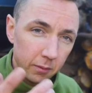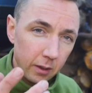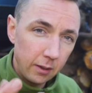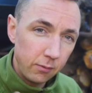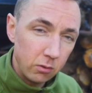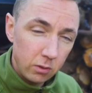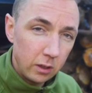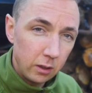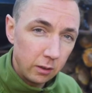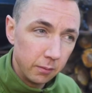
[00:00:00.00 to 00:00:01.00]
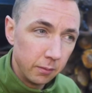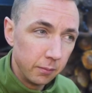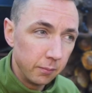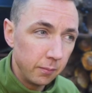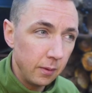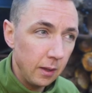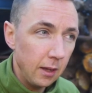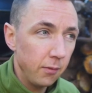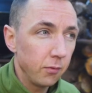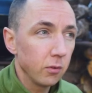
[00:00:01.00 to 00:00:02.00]
and if you really
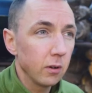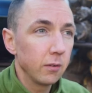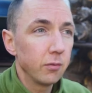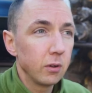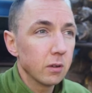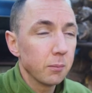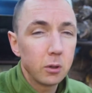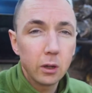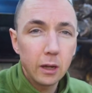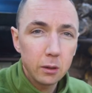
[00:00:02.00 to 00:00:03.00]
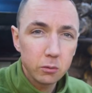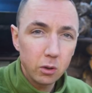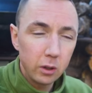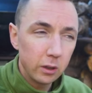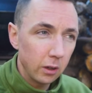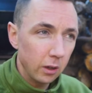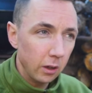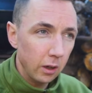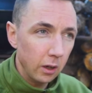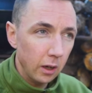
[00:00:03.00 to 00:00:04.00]
if uh, for example you're outside
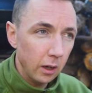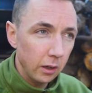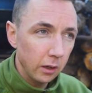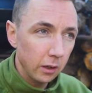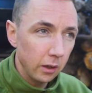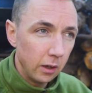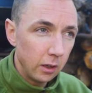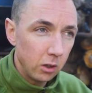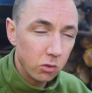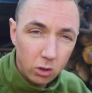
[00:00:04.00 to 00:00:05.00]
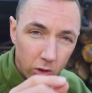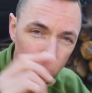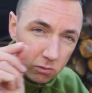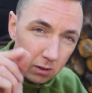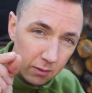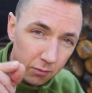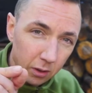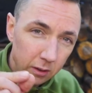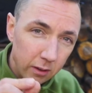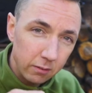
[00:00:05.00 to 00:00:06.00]
and you try and do really
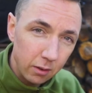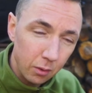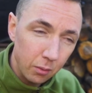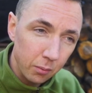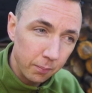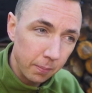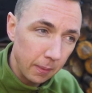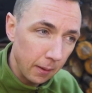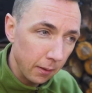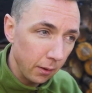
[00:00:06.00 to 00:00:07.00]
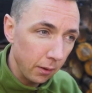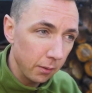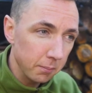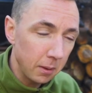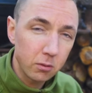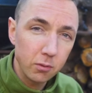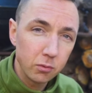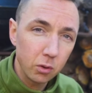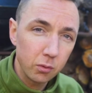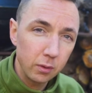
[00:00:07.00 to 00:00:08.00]
fine detail uh, macro
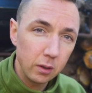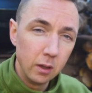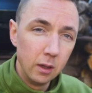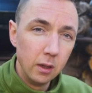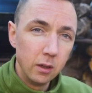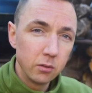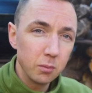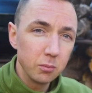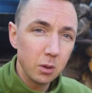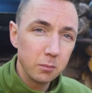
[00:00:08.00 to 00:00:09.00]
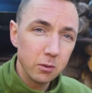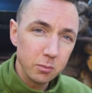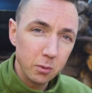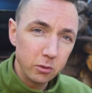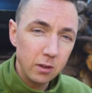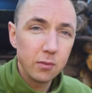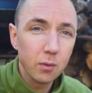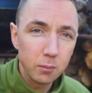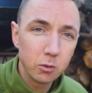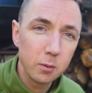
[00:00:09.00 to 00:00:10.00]
photography sometimes it's much
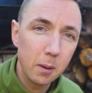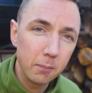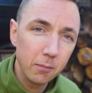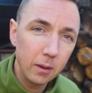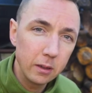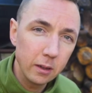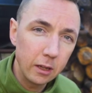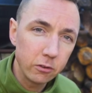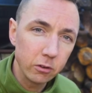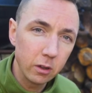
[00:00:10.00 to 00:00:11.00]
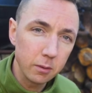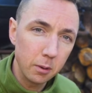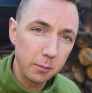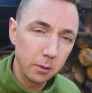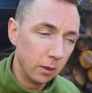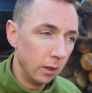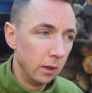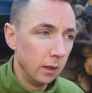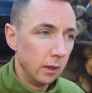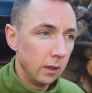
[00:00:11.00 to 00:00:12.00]
if I'm talking about nature at the moment
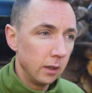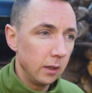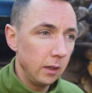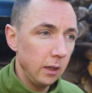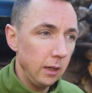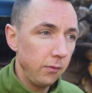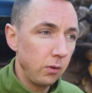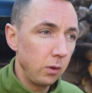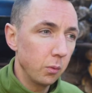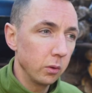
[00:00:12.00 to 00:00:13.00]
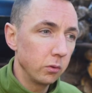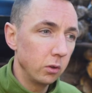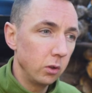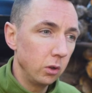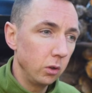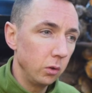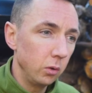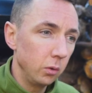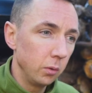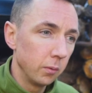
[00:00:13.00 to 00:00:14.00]
if you want to
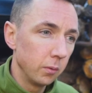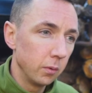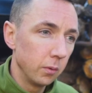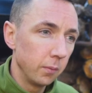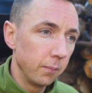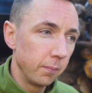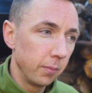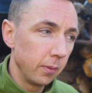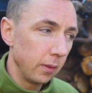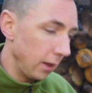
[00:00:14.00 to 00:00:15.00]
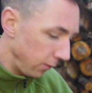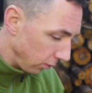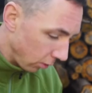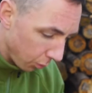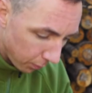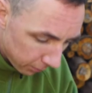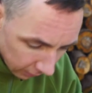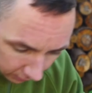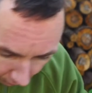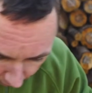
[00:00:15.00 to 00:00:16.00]
do if you've got one particular